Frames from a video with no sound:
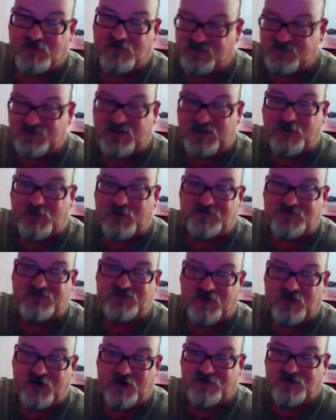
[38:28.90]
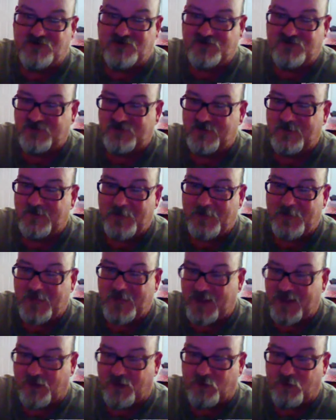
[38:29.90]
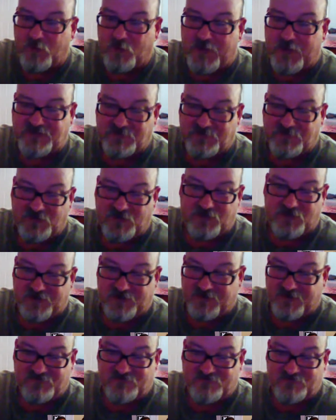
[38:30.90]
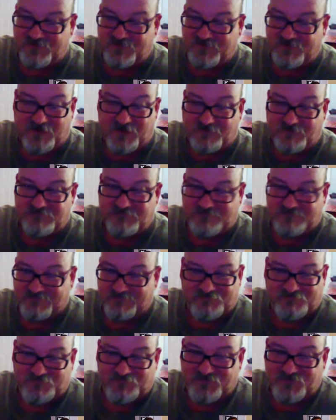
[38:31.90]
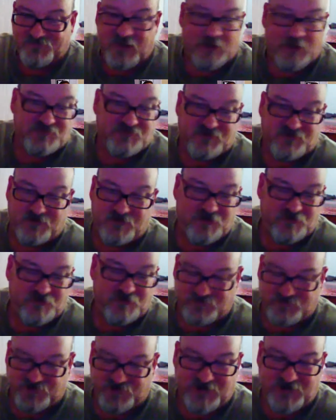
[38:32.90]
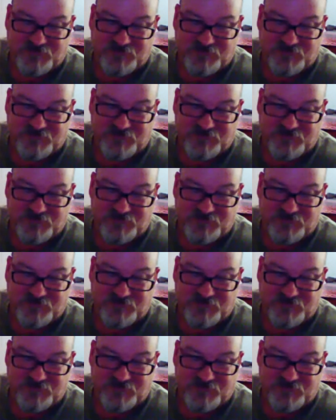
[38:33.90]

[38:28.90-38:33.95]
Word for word: stick with Serge. You know, we'll bite the bullet if you know comes to it. We'll change the